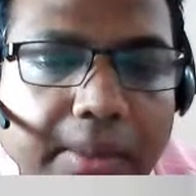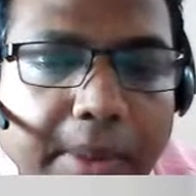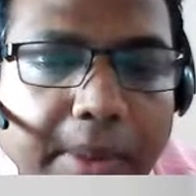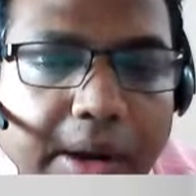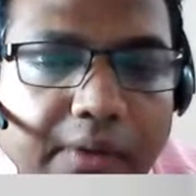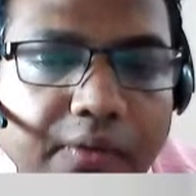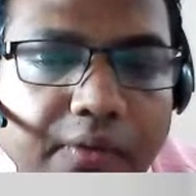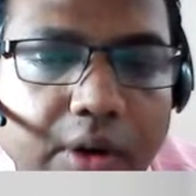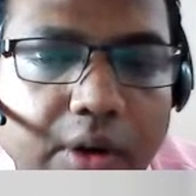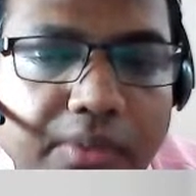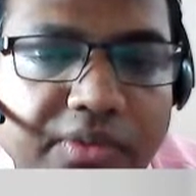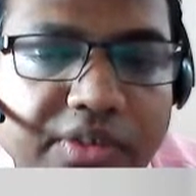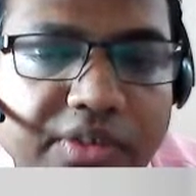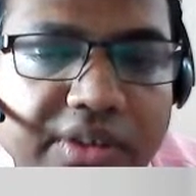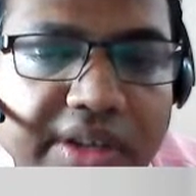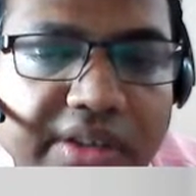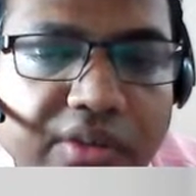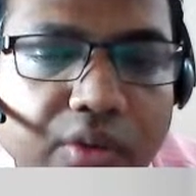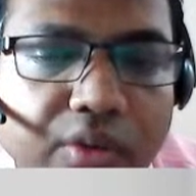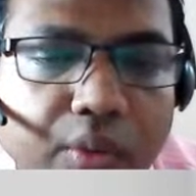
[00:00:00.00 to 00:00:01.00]
performs
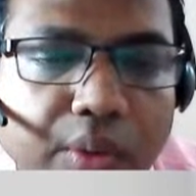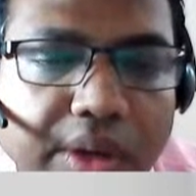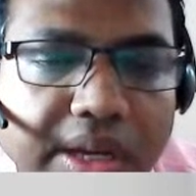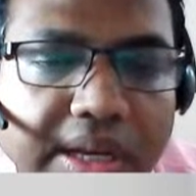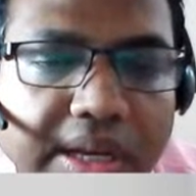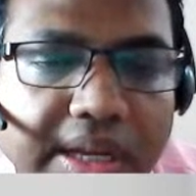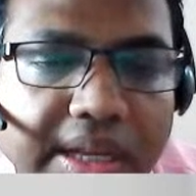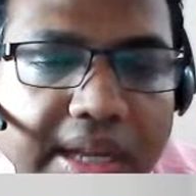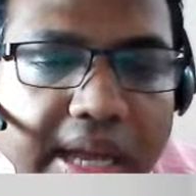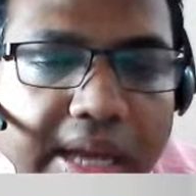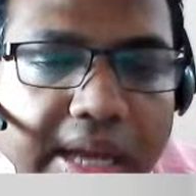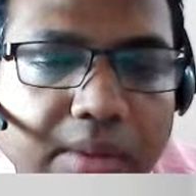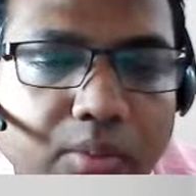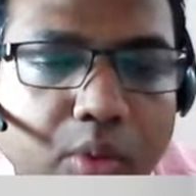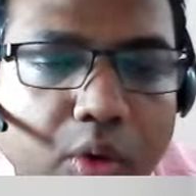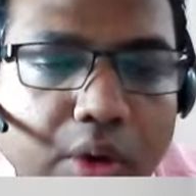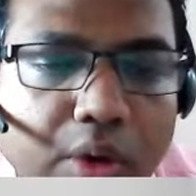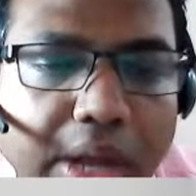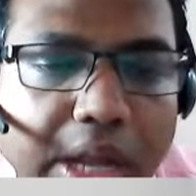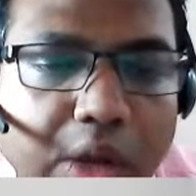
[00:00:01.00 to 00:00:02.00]
tests quickly and
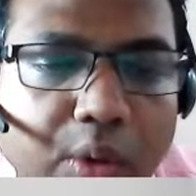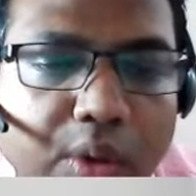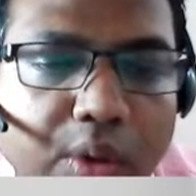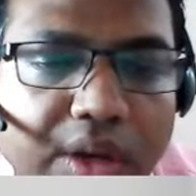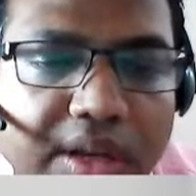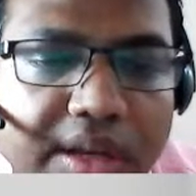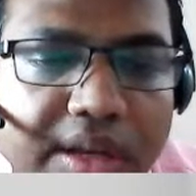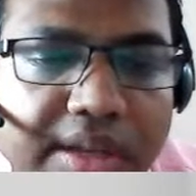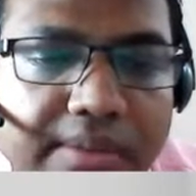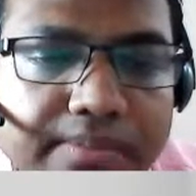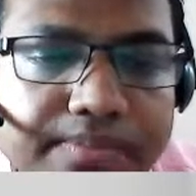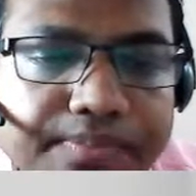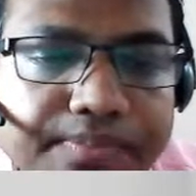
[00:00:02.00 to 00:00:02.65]
more accurately.